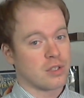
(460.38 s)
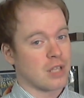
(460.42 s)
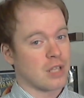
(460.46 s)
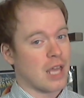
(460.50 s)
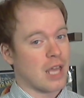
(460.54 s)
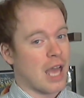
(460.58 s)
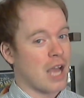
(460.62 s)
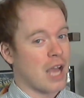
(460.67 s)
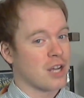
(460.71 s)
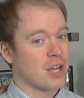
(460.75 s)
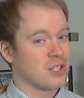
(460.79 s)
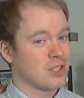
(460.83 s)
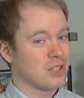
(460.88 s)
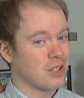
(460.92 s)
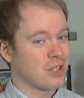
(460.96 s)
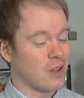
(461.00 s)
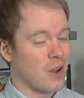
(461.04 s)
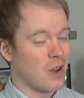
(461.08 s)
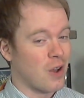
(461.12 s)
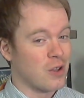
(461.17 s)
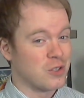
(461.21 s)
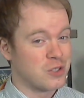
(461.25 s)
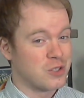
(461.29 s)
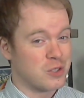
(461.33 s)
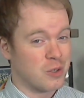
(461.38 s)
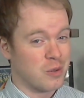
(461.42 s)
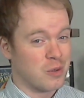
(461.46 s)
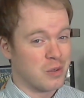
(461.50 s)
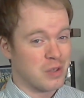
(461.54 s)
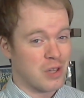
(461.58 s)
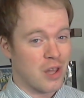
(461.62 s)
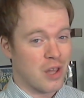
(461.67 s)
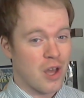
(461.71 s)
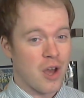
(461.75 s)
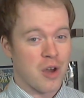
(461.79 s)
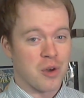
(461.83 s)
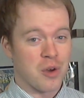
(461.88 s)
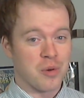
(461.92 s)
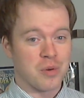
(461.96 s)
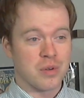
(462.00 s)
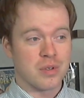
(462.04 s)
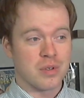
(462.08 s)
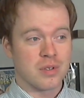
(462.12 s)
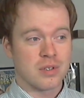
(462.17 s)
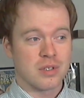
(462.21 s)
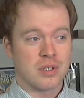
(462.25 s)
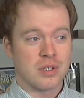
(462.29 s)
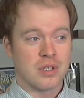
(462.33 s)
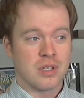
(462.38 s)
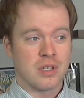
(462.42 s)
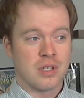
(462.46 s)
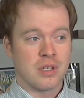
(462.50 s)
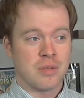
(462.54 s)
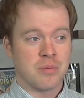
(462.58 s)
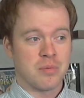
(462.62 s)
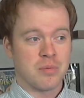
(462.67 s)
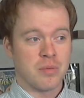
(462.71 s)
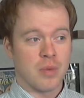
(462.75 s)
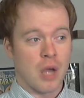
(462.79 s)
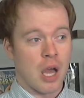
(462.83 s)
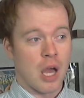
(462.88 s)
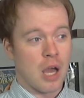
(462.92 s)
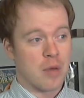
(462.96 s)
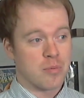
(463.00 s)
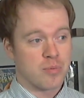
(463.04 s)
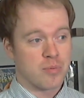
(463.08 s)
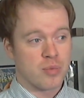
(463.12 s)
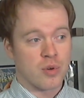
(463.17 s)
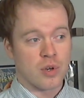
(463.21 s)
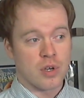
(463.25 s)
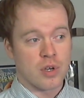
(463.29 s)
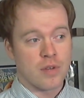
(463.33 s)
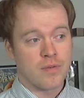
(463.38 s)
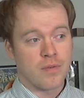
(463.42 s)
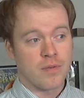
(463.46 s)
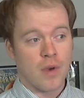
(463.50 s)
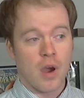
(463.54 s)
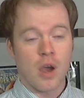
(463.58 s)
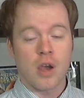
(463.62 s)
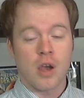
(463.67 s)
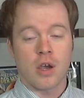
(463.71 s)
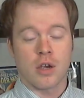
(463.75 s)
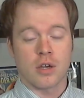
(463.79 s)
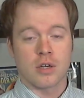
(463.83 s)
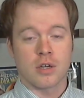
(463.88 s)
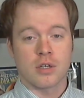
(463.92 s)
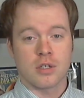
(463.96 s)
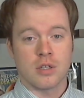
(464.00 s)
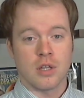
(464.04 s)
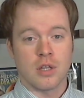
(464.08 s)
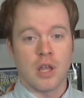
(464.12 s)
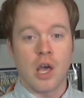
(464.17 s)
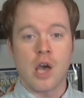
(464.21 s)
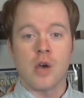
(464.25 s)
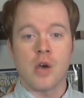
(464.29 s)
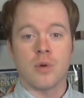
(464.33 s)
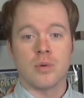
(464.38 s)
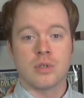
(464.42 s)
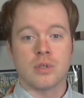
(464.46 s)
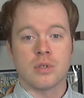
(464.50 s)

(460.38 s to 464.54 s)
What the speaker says: actually also low. Pretty far low.